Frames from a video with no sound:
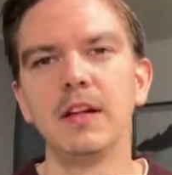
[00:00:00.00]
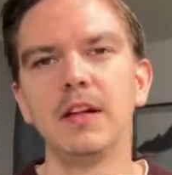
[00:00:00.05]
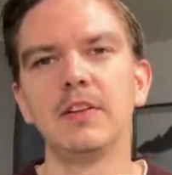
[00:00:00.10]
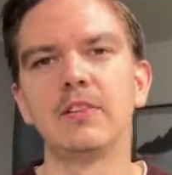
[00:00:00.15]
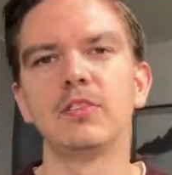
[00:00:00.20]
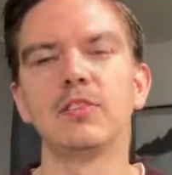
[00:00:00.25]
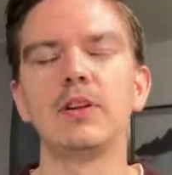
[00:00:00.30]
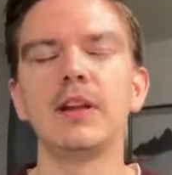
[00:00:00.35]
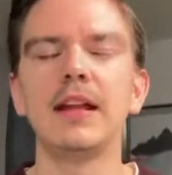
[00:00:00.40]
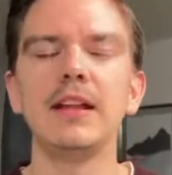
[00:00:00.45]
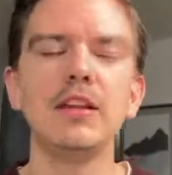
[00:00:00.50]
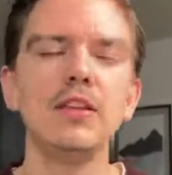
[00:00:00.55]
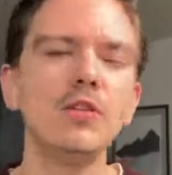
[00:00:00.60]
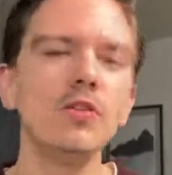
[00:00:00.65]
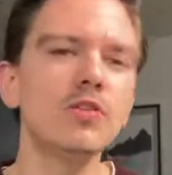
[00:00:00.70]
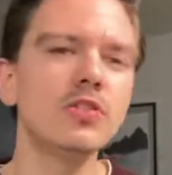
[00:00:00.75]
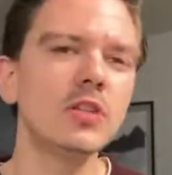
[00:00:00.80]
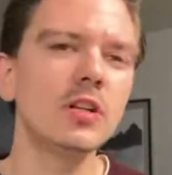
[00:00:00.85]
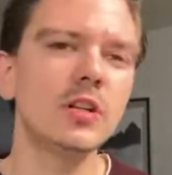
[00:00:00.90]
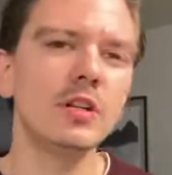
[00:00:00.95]
So then
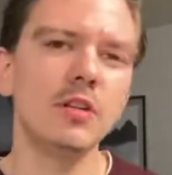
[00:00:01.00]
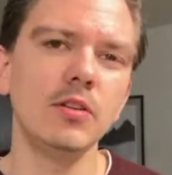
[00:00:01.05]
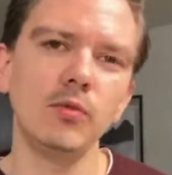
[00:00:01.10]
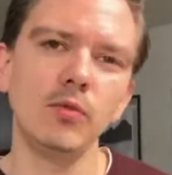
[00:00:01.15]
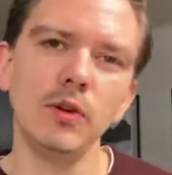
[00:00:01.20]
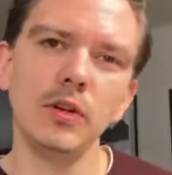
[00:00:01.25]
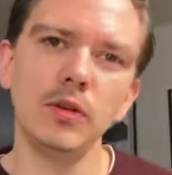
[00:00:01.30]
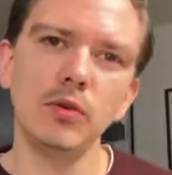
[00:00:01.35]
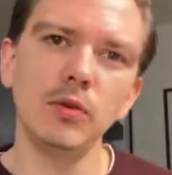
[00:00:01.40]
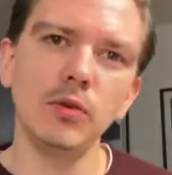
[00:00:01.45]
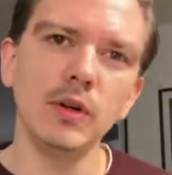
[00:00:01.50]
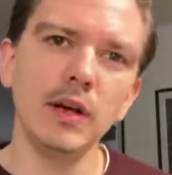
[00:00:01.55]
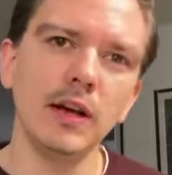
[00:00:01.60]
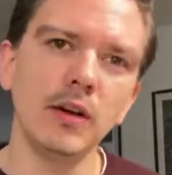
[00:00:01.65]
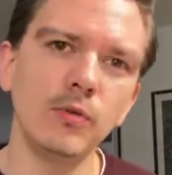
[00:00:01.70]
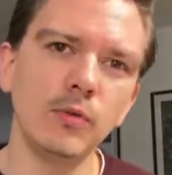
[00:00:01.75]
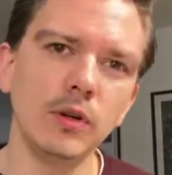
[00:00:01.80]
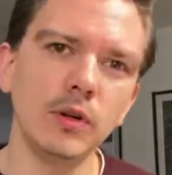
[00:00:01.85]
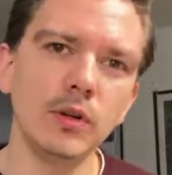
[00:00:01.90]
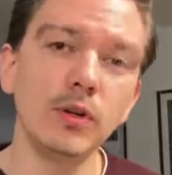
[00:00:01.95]
usually
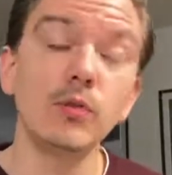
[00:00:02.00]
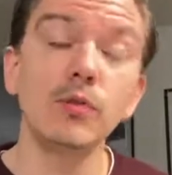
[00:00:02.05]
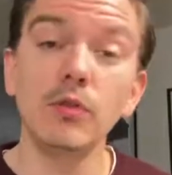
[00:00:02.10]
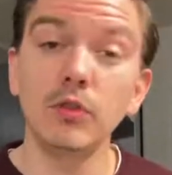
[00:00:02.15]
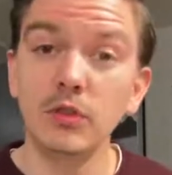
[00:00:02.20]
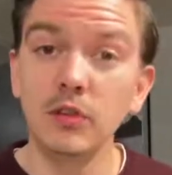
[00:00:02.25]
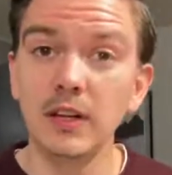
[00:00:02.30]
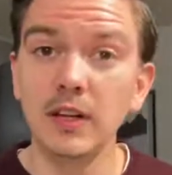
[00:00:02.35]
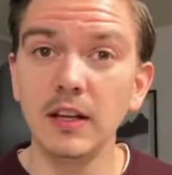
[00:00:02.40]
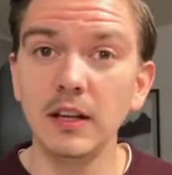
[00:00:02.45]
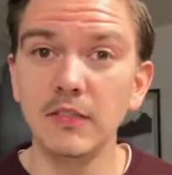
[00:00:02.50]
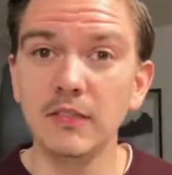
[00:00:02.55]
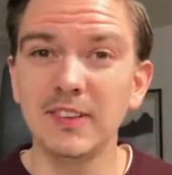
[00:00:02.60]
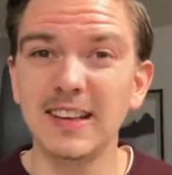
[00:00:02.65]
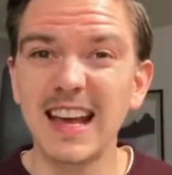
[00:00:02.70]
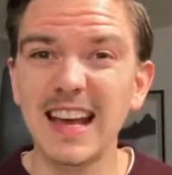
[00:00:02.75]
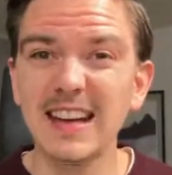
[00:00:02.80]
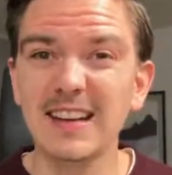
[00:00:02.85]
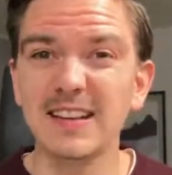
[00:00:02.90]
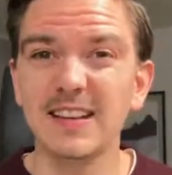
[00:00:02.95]
you receive
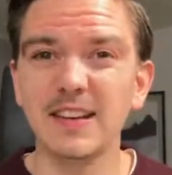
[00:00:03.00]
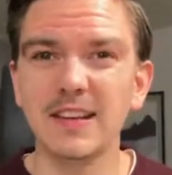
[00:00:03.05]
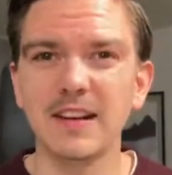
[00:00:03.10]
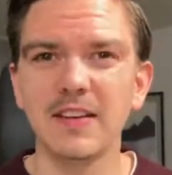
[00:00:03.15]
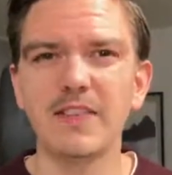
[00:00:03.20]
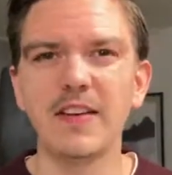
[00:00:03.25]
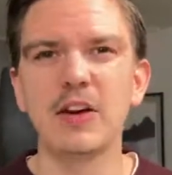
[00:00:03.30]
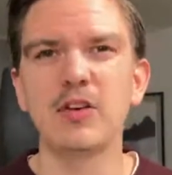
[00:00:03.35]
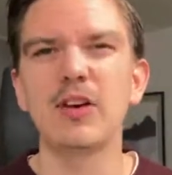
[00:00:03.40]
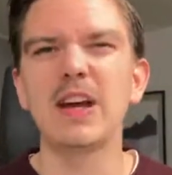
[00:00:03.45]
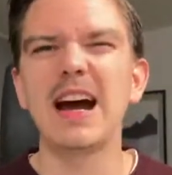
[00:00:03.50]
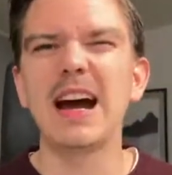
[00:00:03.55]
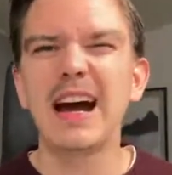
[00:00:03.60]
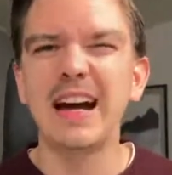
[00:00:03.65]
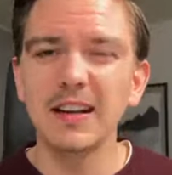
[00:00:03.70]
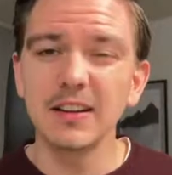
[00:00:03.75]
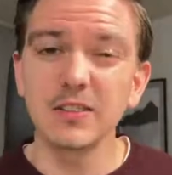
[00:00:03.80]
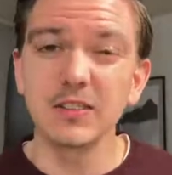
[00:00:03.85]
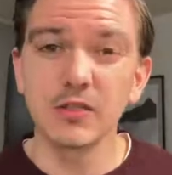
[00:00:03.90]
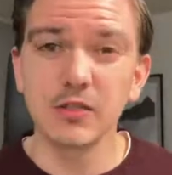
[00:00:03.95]
data in a very
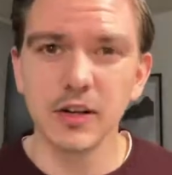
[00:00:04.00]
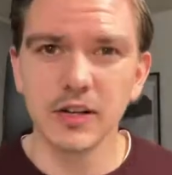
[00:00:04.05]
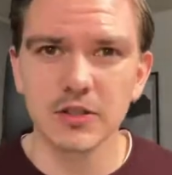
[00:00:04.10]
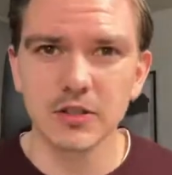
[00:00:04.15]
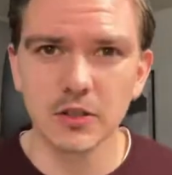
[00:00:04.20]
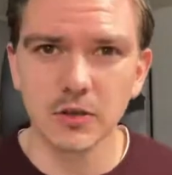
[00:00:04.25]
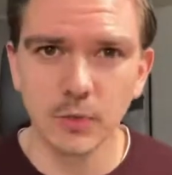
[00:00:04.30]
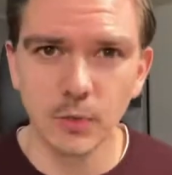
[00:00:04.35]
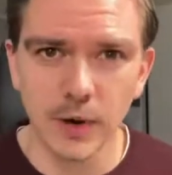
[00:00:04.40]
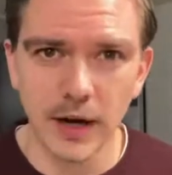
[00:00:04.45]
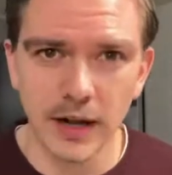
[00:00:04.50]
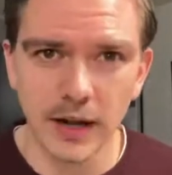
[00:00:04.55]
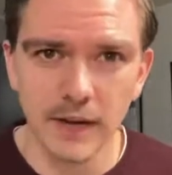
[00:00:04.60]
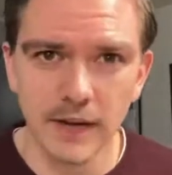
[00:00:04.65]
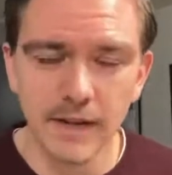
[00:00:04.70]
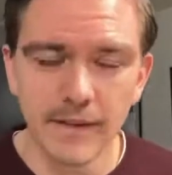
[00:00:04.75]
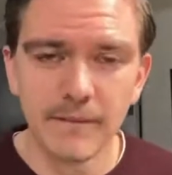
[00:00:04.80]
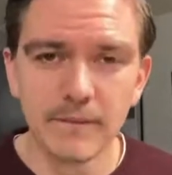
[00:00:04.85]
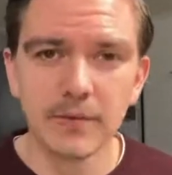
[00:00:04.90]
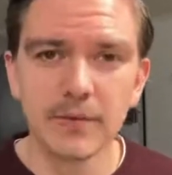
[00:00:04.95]
unstructured way.
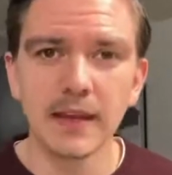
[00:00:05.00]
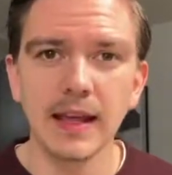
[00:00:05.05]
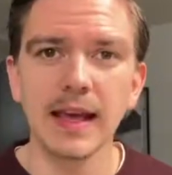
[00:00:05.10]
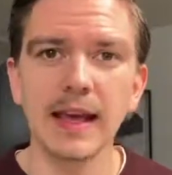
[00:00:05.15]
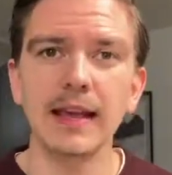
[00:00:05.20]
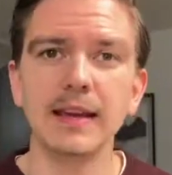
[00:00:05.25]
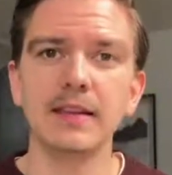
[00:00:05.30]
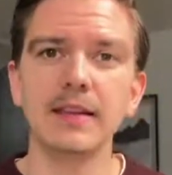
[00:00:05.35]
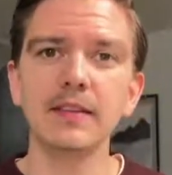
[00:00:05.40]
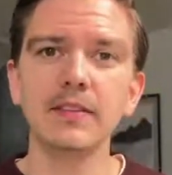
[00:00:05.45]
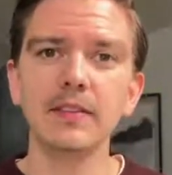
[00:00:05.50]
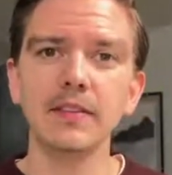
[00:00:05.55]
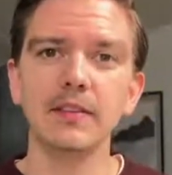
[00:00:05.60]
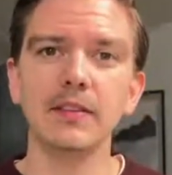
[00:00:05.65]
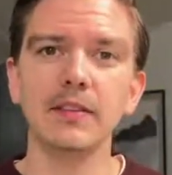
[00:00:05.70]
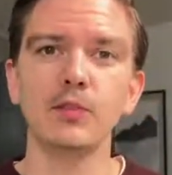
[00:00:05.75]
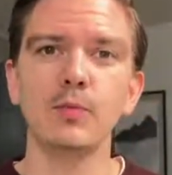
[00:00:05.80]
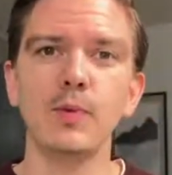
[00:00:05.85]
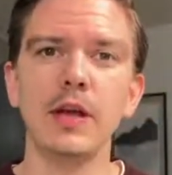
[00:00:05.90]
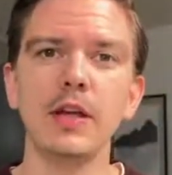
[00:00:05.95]
And this
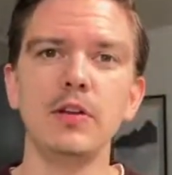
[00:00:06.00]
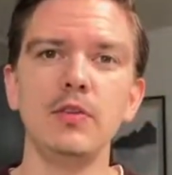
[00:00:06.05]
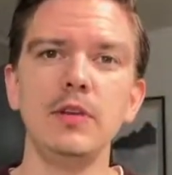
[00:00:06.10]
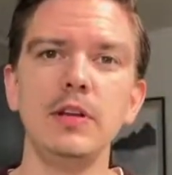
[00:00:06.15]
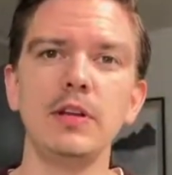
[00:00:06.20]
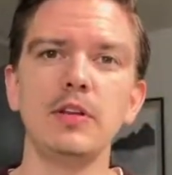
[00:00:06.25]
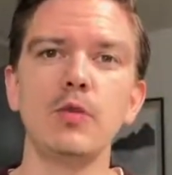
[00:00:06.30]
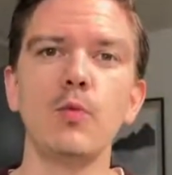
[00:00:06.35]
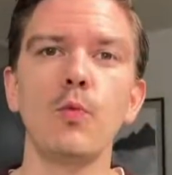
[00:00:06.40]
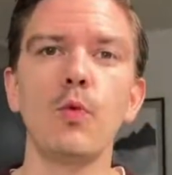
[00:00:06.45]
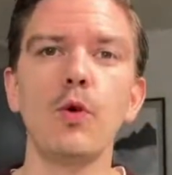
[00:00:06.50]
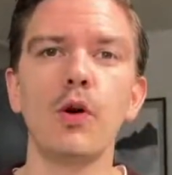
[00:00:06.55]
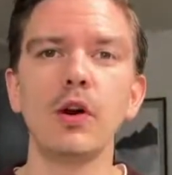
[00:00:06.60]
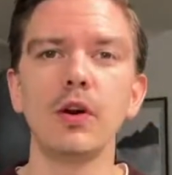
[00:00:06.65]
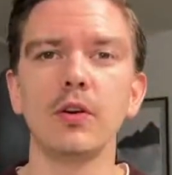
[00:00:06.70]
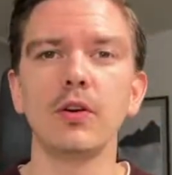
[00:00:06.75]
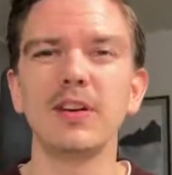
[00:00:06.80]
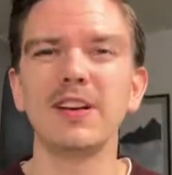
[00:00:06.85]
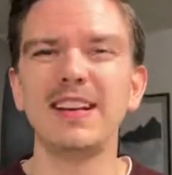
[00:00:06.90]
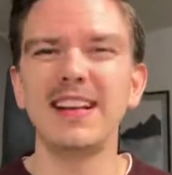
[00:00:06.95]
is where you need to work
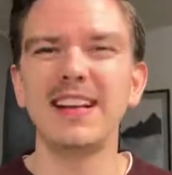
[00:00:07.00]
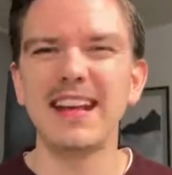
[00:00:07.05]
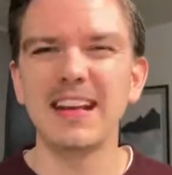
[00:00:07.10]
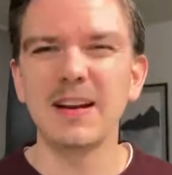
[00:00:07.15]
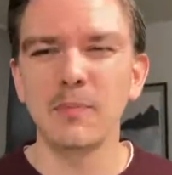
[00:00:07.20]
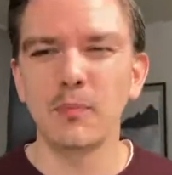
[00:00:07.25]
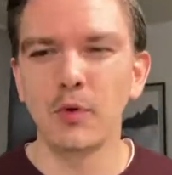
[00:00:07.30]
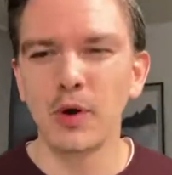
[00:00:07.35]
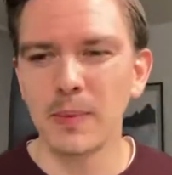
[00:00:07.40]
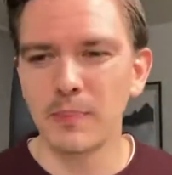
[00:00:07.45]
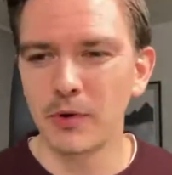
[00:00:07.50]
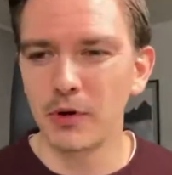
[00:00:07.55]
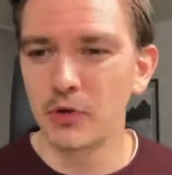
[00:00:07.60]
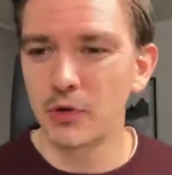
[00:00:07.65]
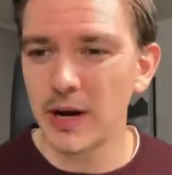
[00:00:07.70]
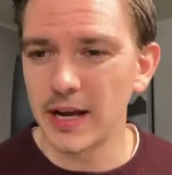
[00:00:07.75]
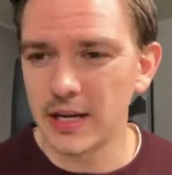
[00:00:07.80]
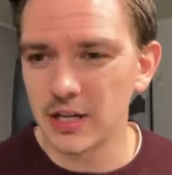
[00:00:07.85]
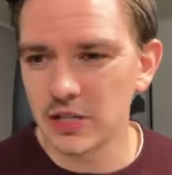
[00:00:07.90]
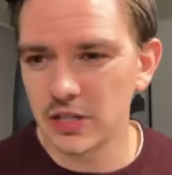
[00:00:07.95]
on data
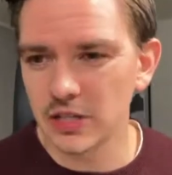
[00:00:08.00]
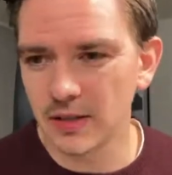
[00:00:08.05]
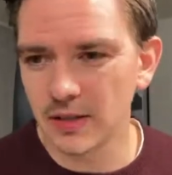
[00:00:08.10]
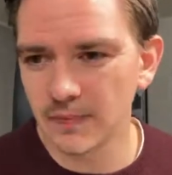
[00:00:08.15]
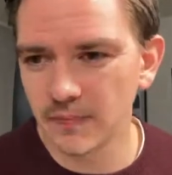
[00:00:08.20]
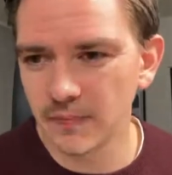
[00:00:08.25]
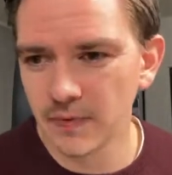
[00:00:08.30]
preparation.